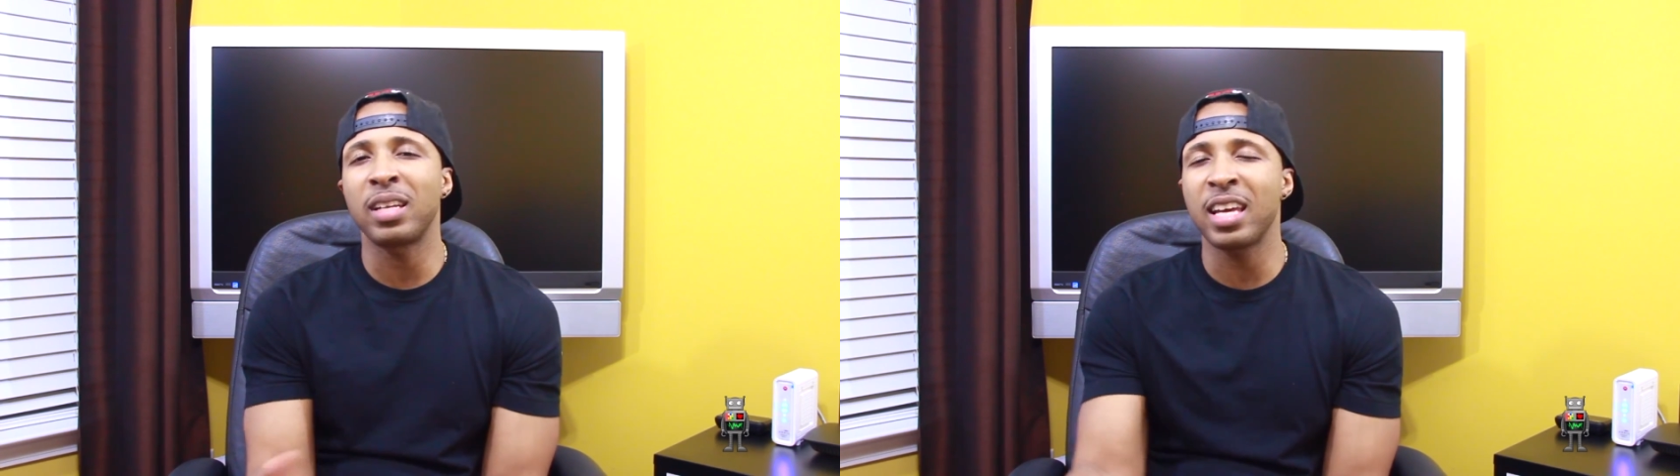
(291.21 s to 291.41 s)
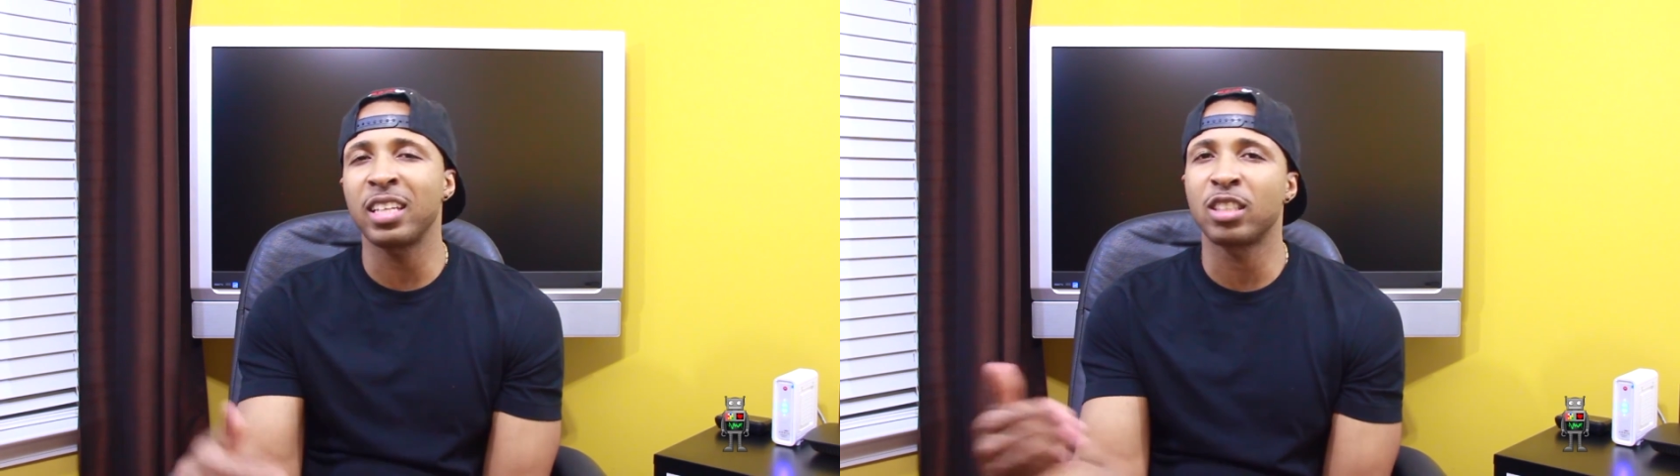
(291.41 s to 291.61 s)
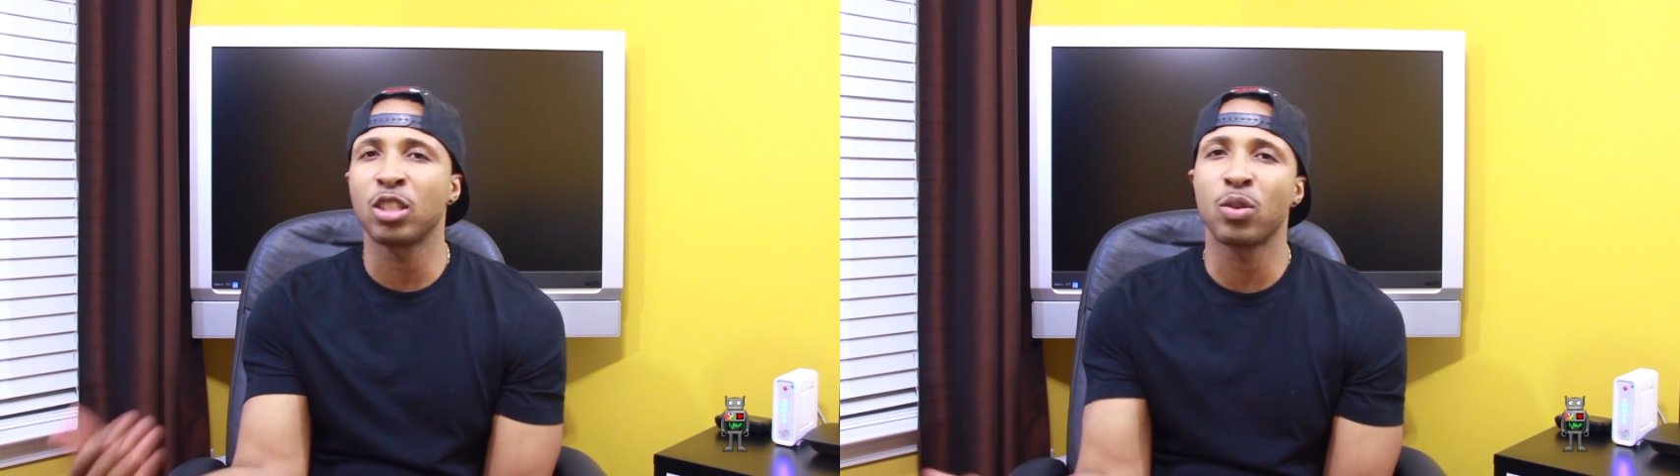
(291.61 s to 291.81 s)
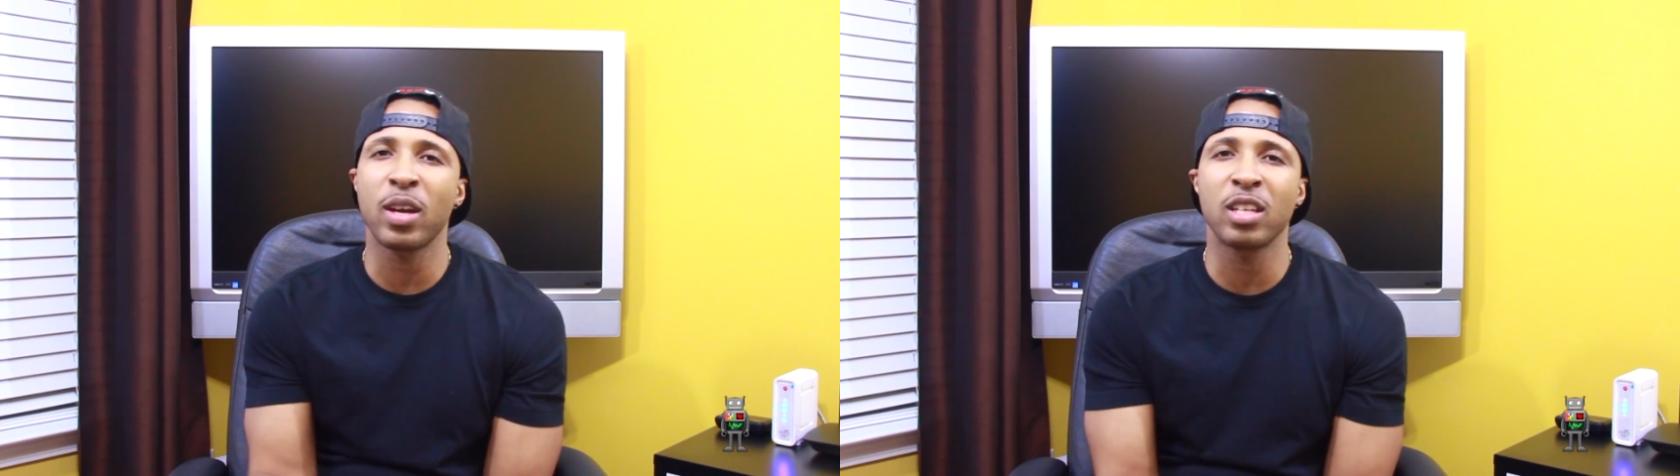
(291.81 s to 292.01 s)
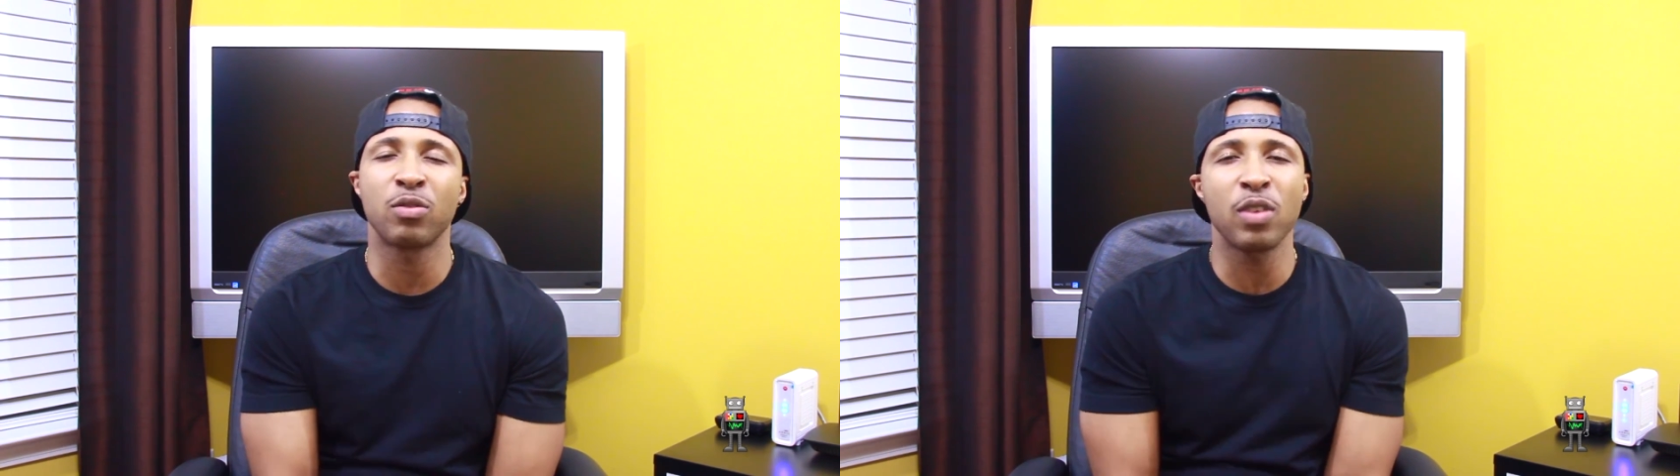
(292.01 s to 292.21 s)
latest and
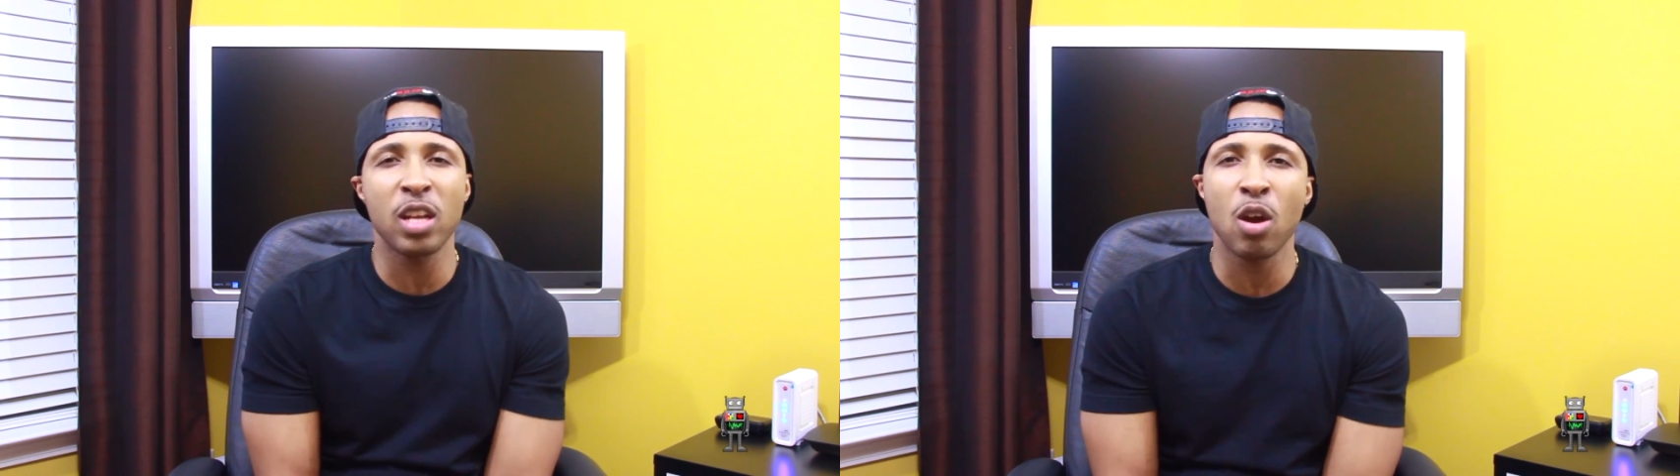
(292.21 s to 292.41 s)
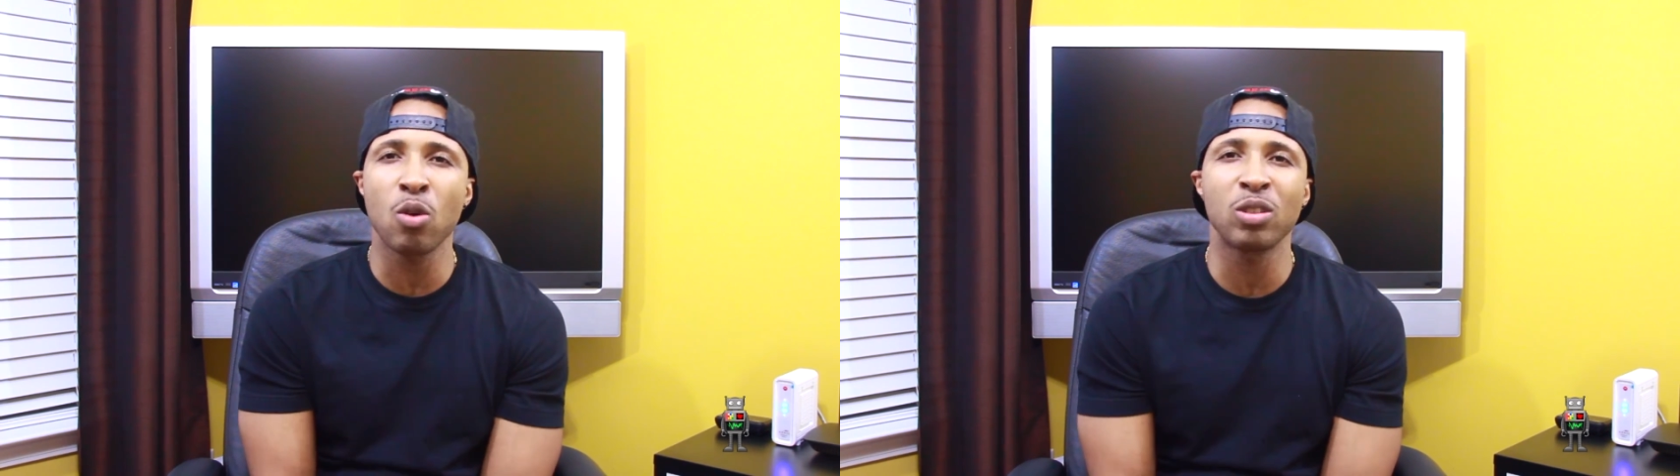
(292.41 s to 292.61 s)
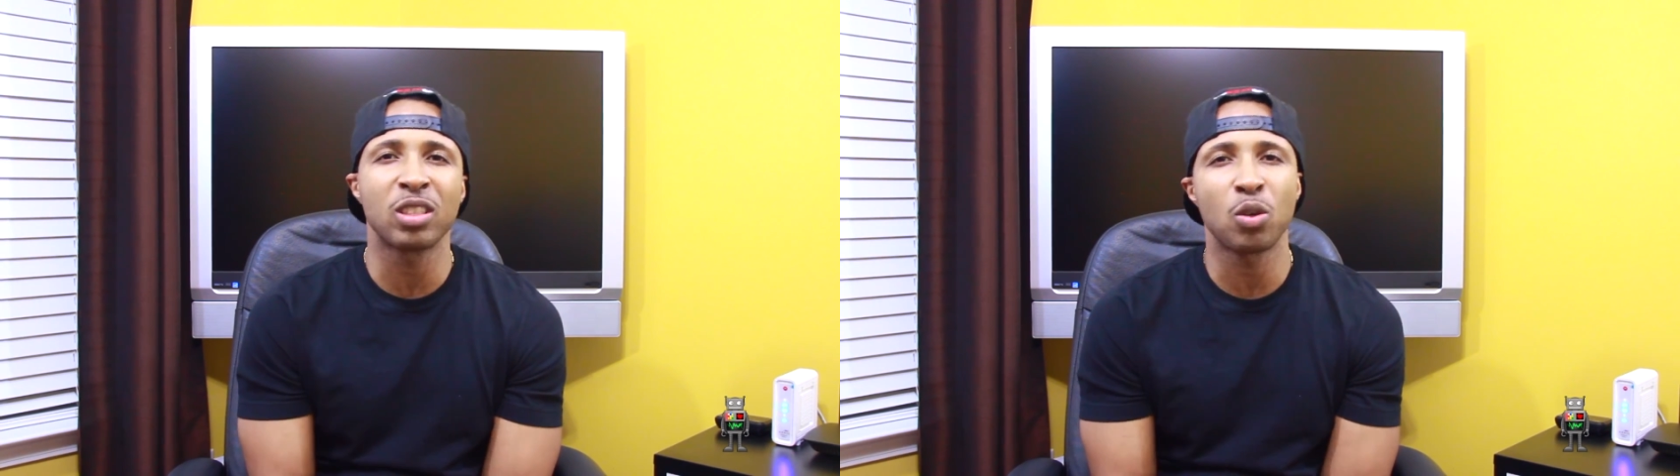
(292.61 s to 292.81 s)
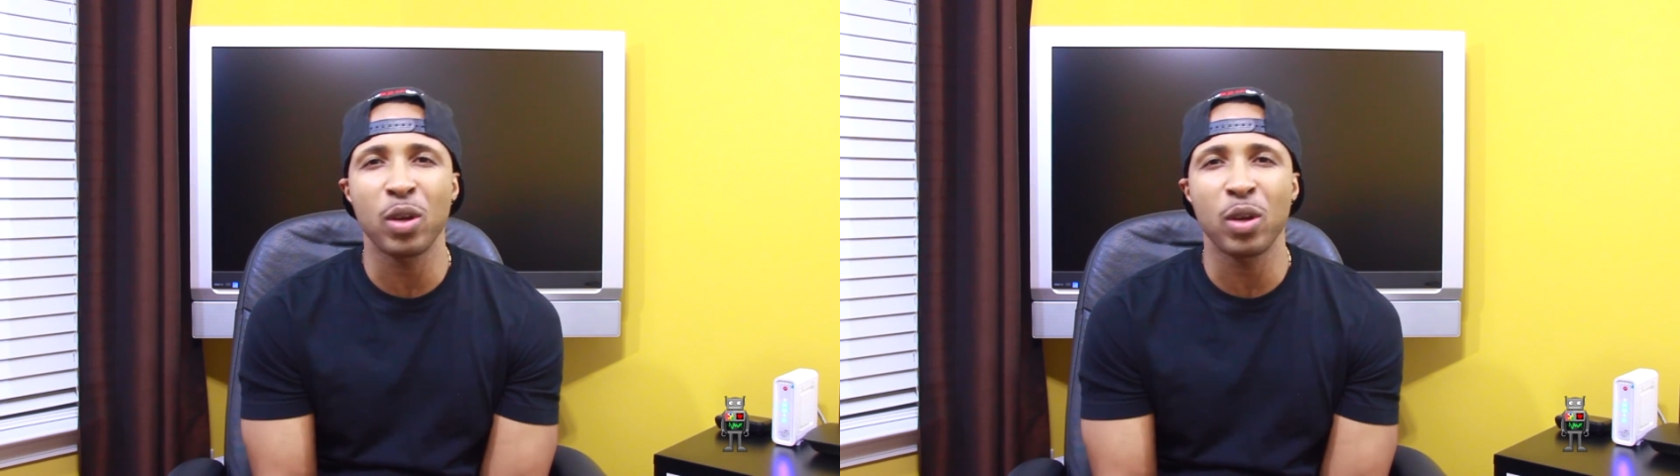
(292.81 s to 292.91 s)
greatest videos,